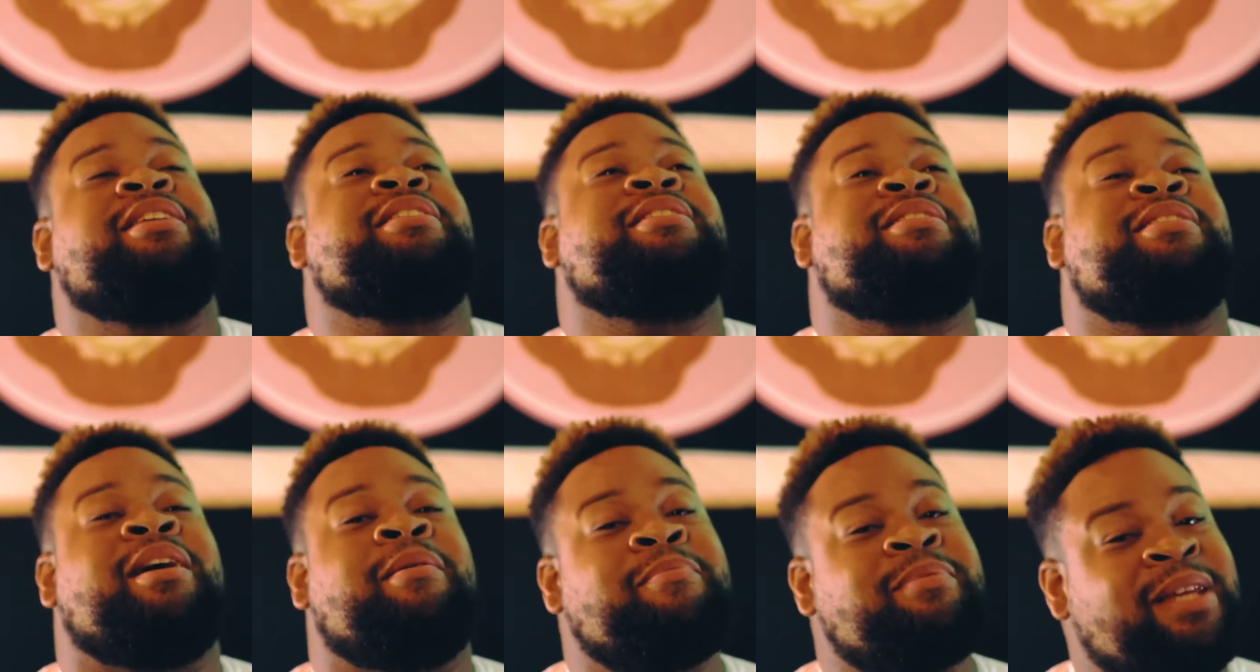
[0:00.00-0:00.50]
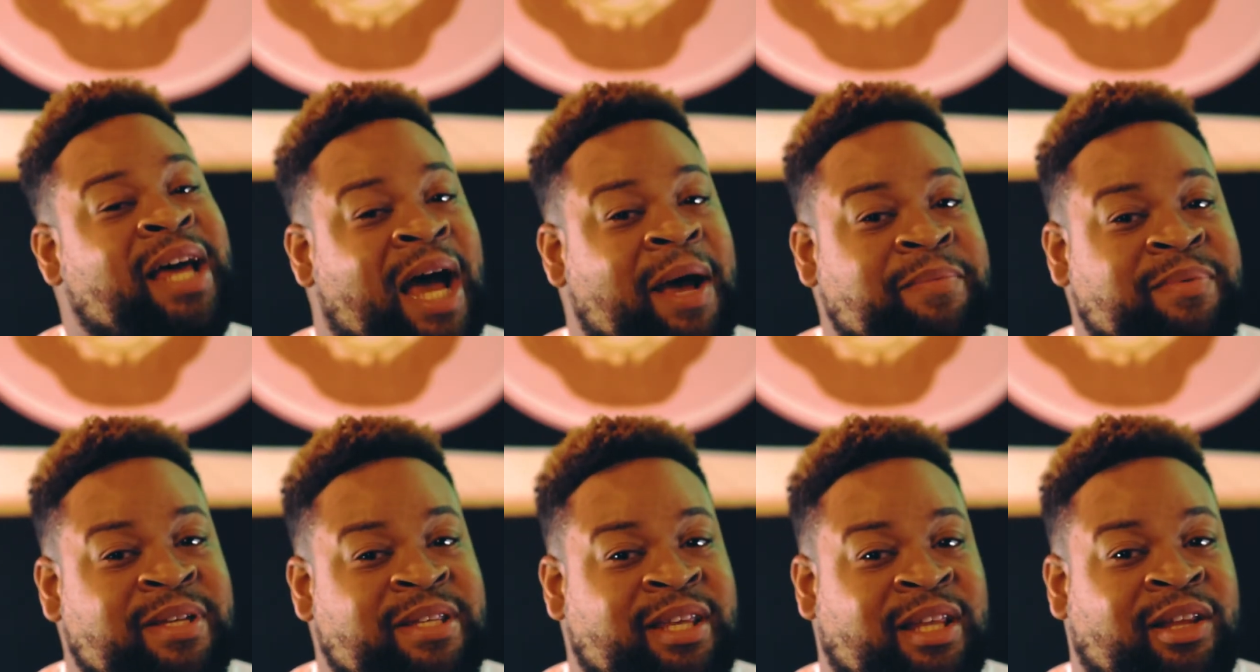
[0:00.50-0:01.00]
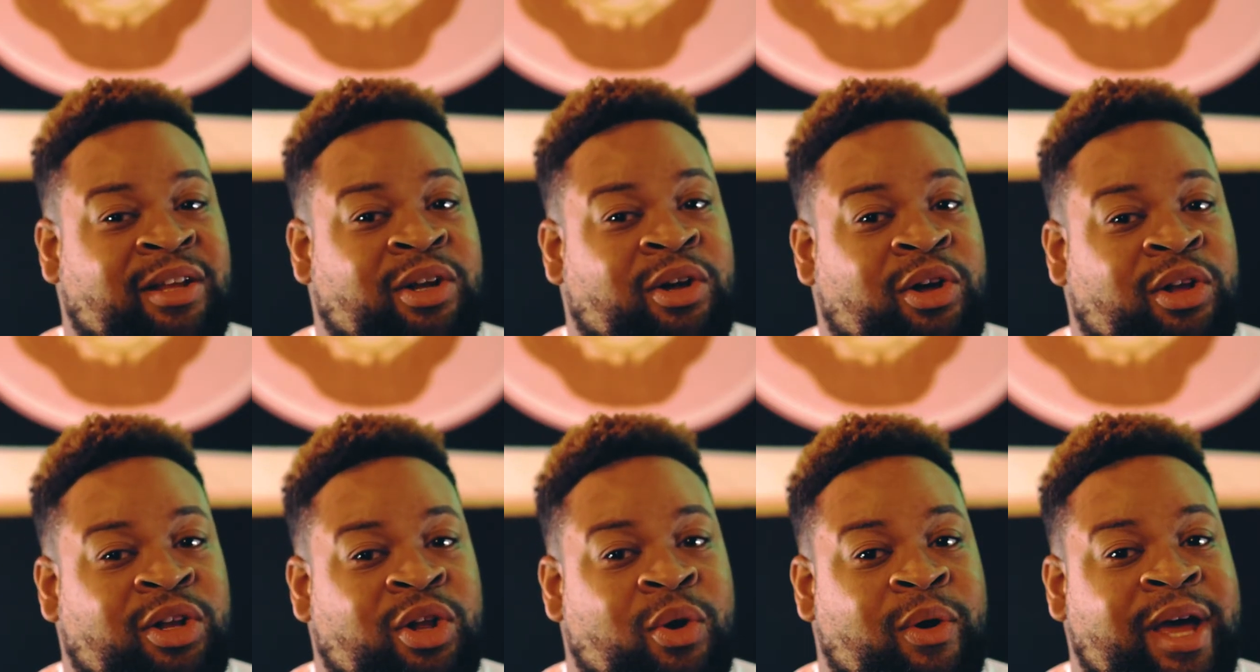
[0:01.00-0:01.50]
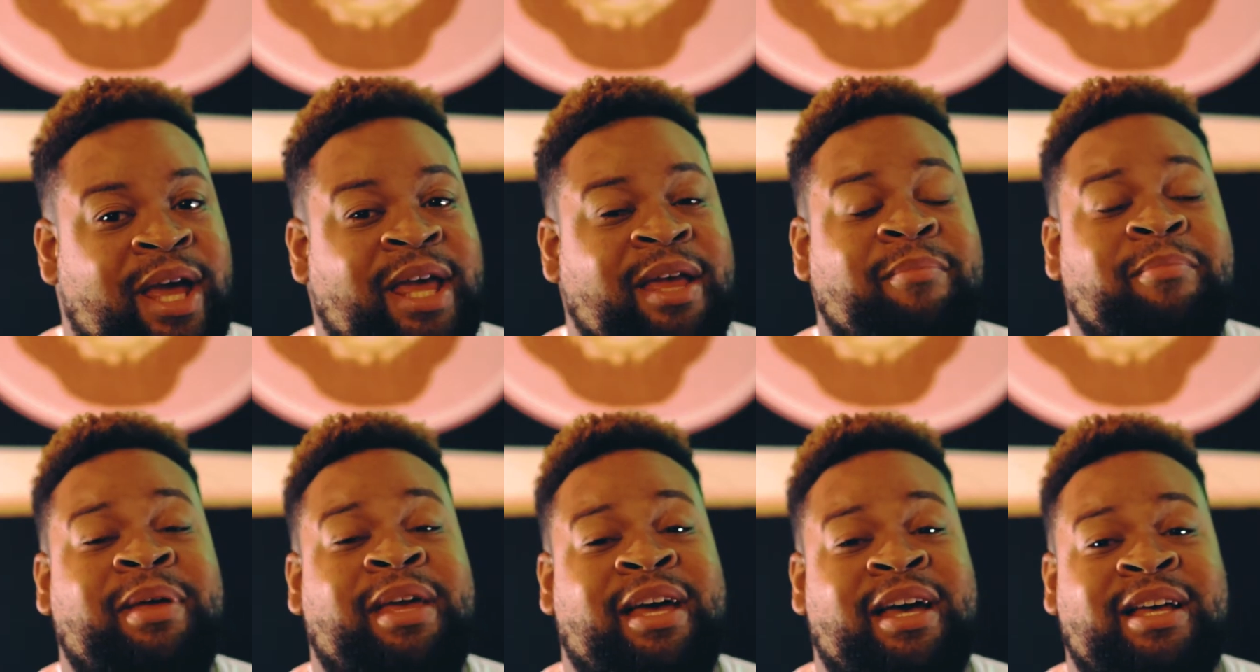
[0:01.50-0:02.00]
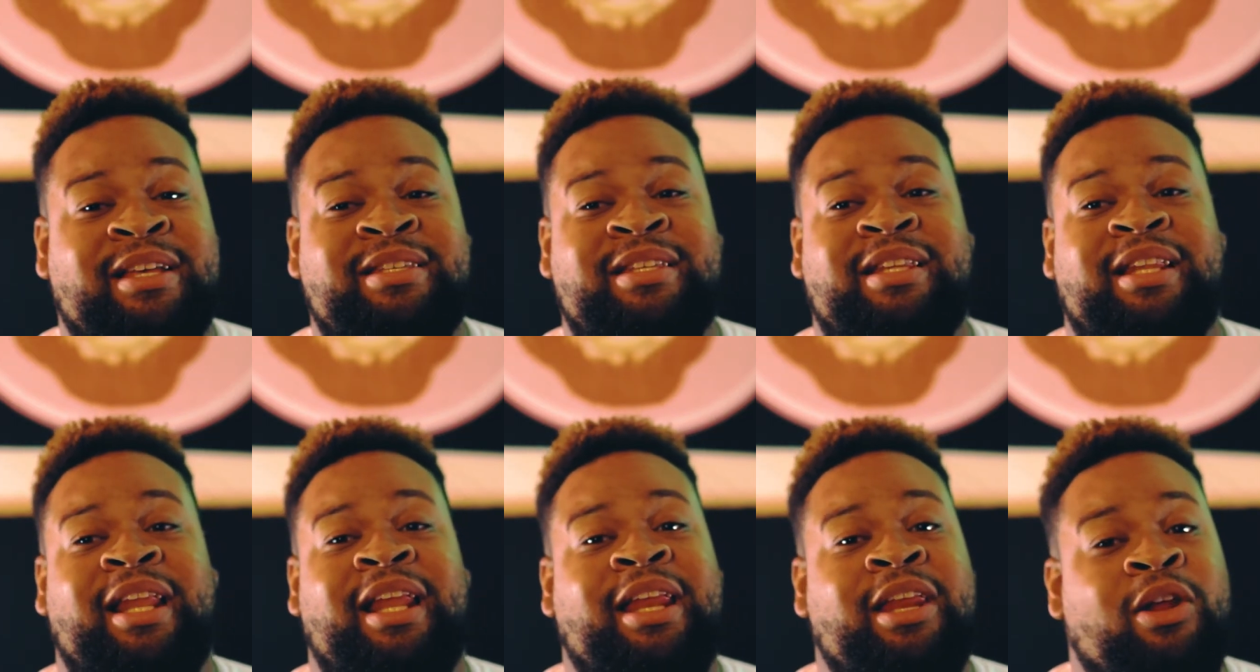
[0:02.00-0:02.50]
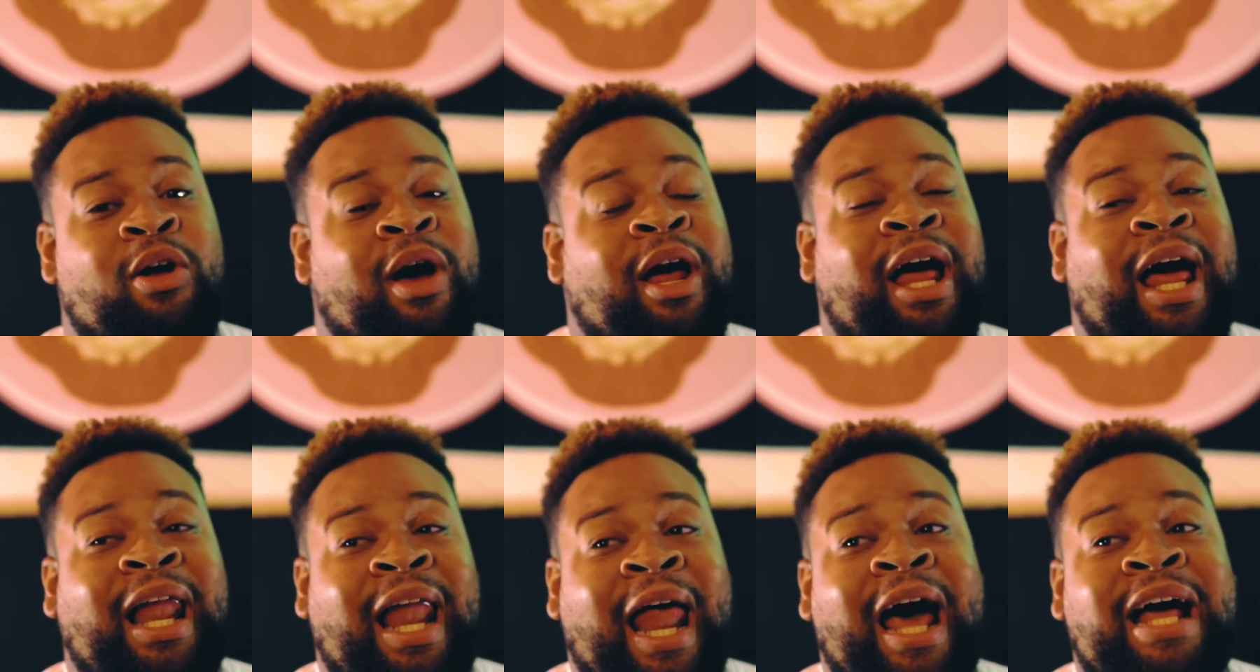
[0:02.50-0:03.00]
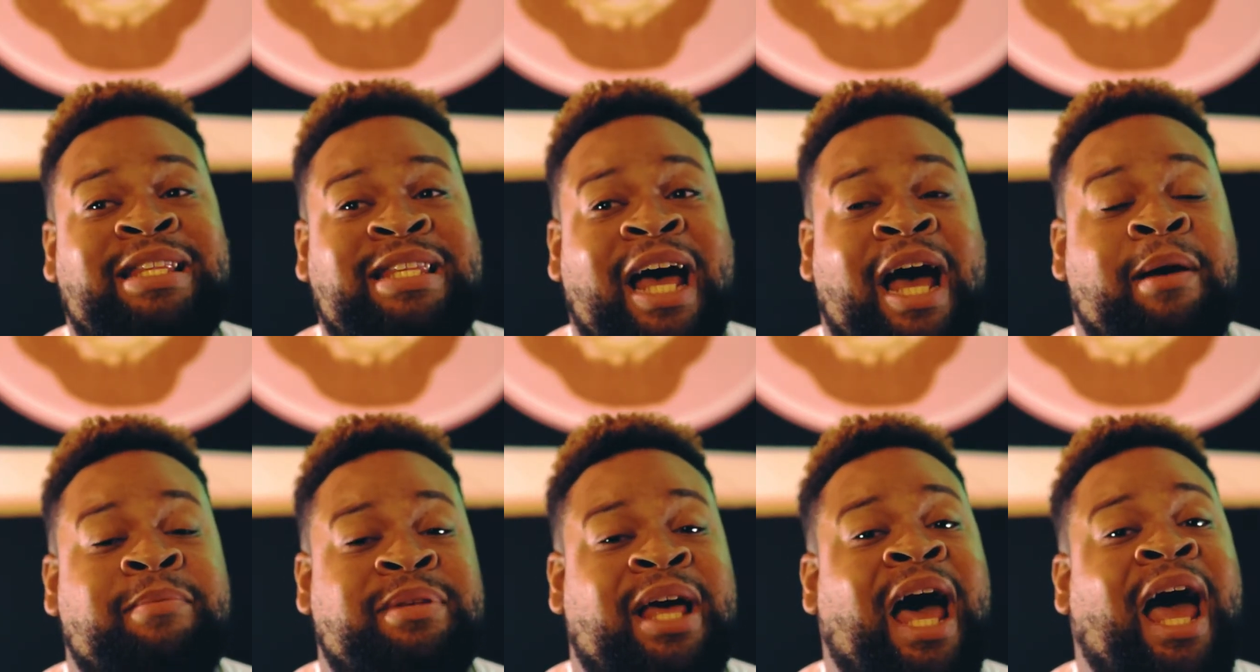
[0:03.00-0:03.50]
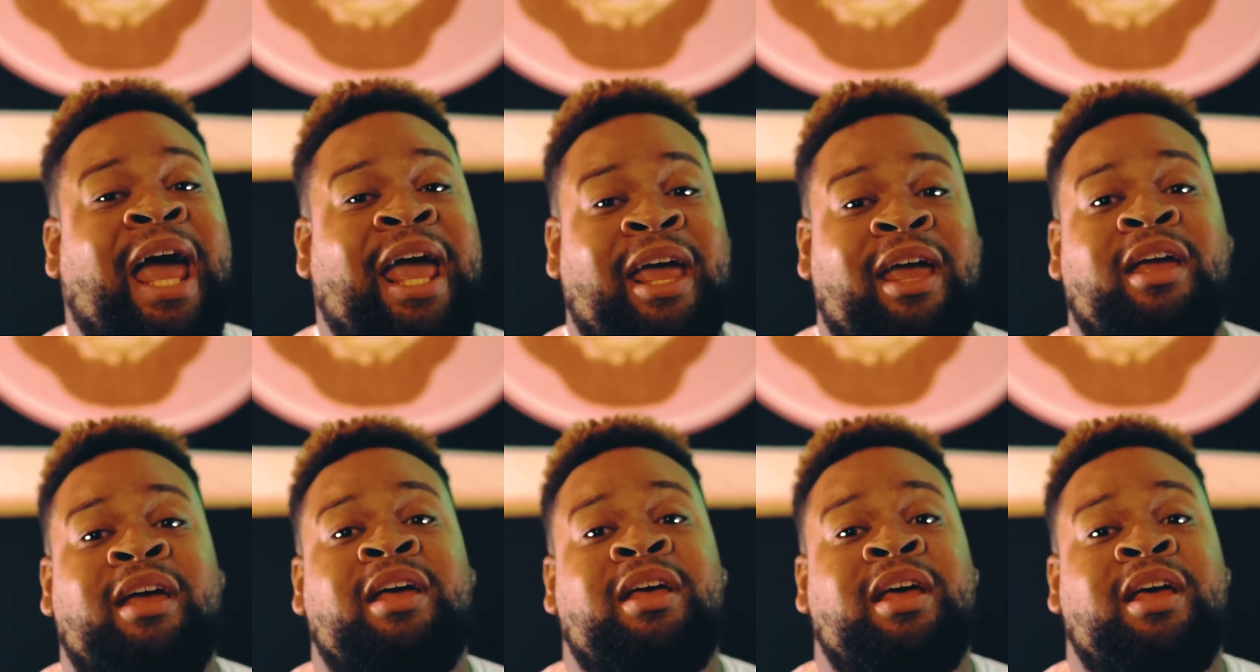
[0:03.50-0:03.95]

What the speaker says: sometimes it's a little annoying because a lot of times I